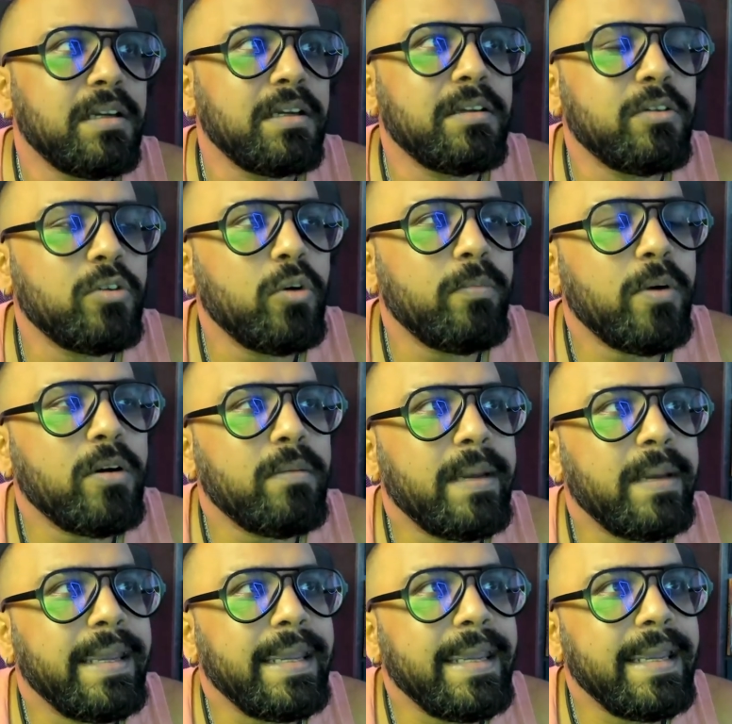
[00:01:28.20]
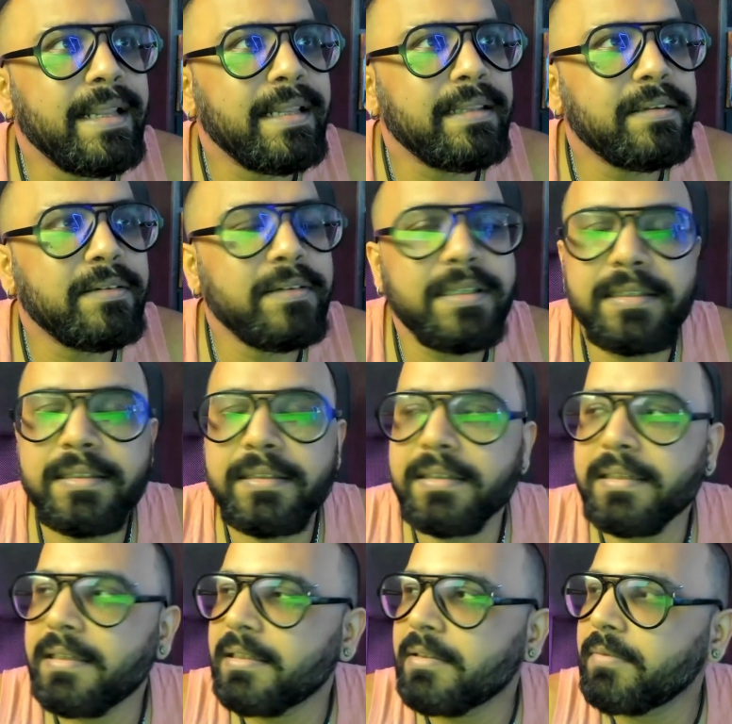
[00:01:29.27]
know about my health
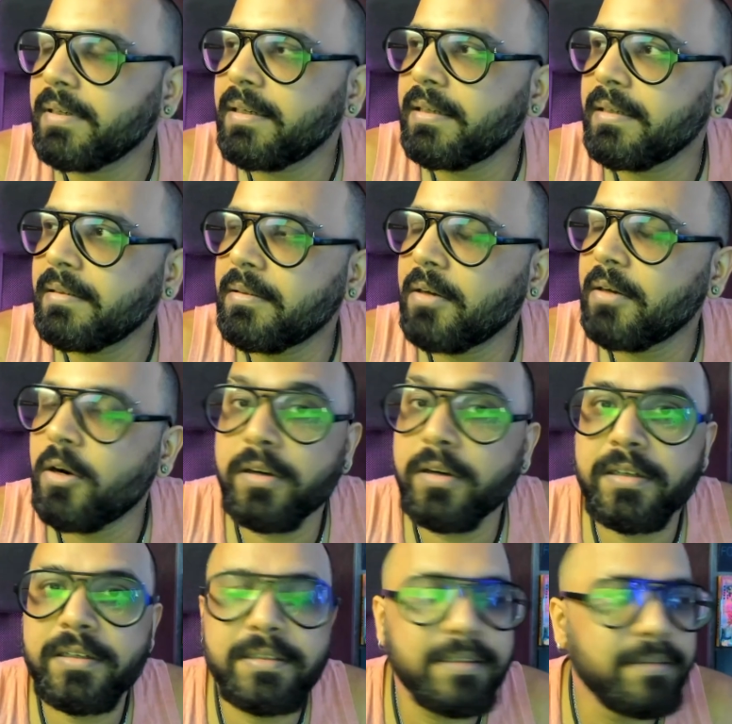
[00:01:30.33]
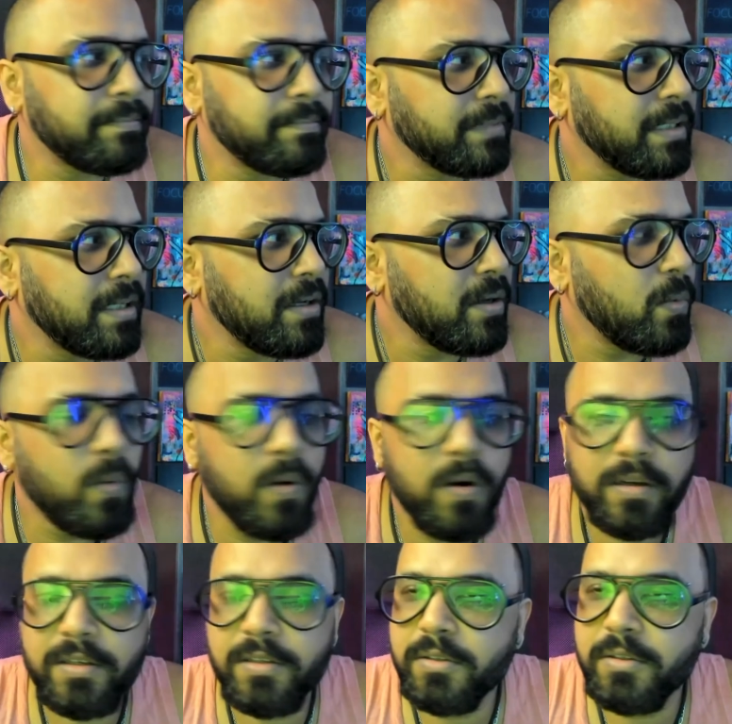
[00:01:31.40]
recently as well. Ordered some
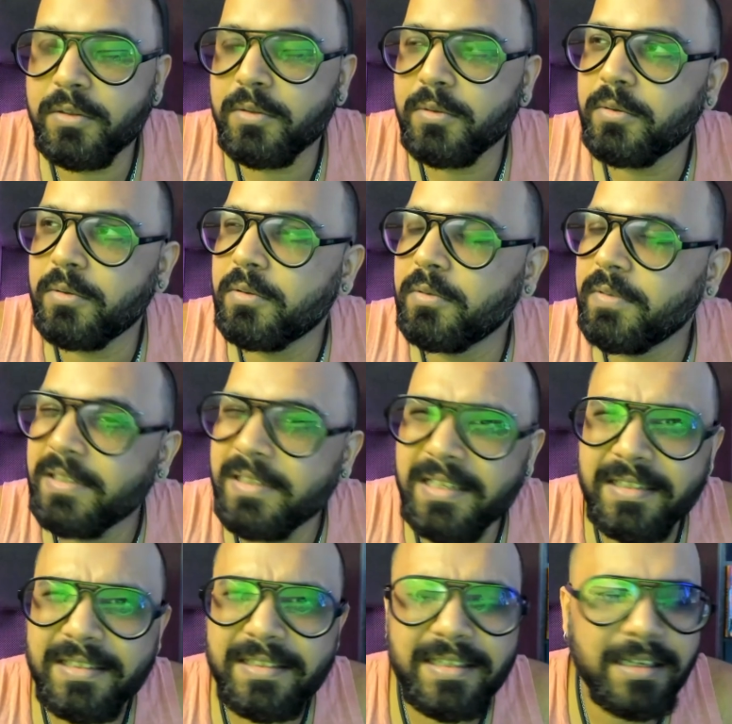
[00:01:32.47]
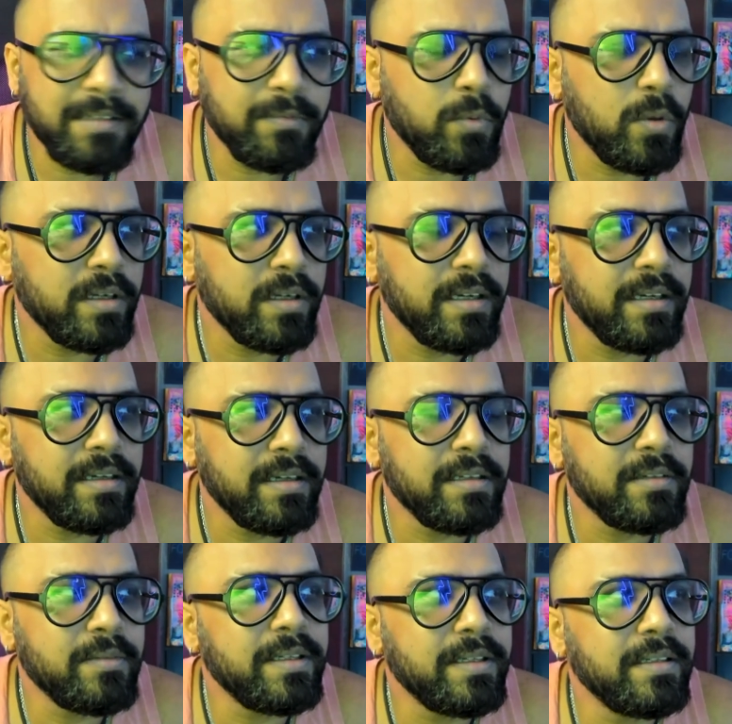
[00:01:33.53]
walking shoes. We did start walking
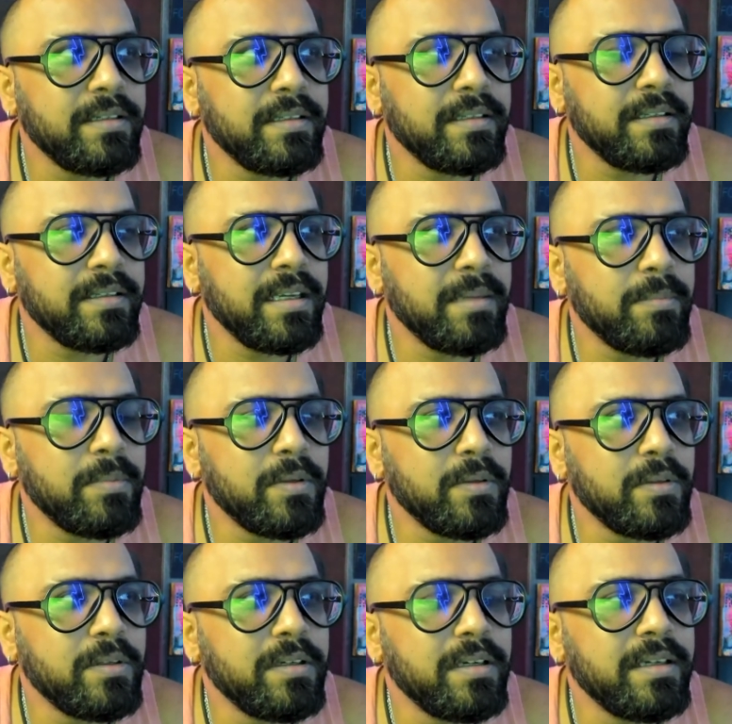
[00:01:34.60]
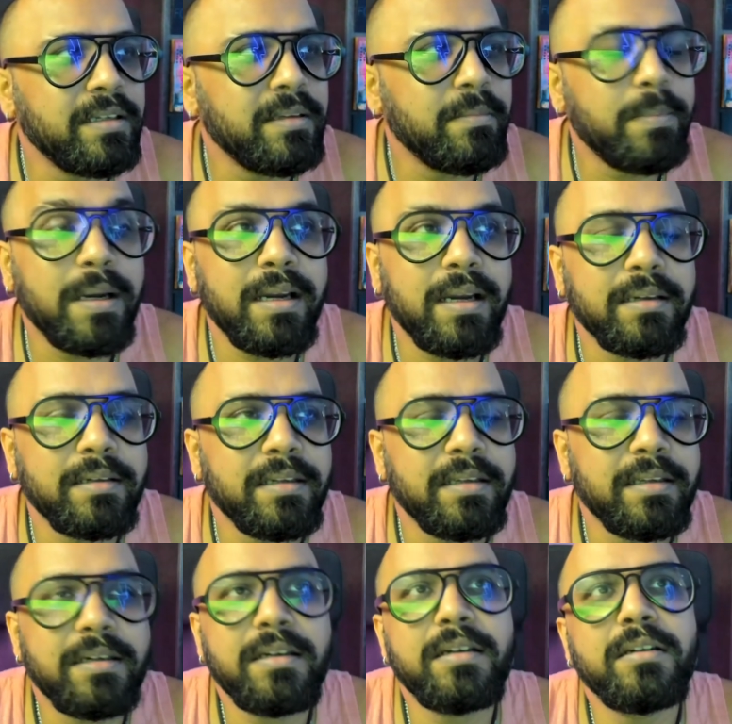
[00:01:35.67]
as well in the neighborhood, in the park
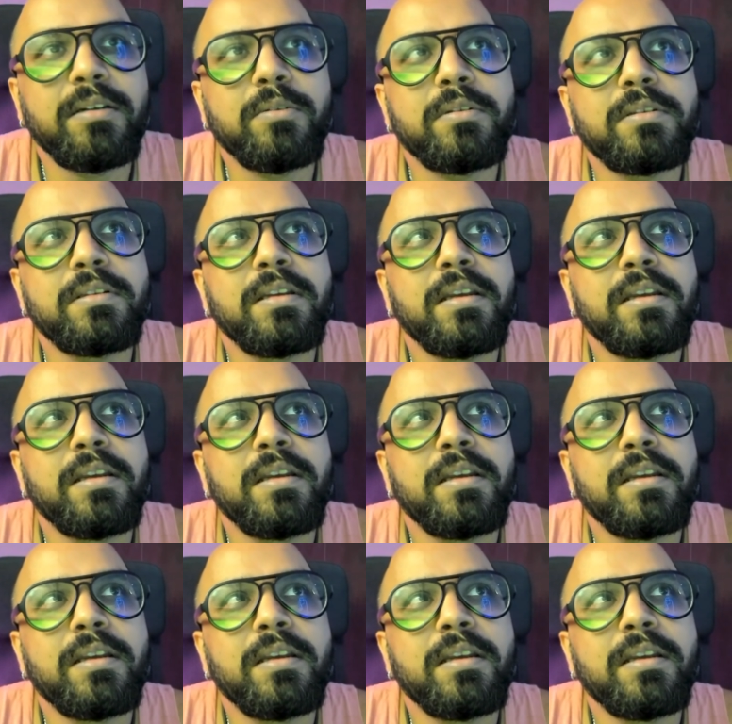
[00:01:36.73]
near our house.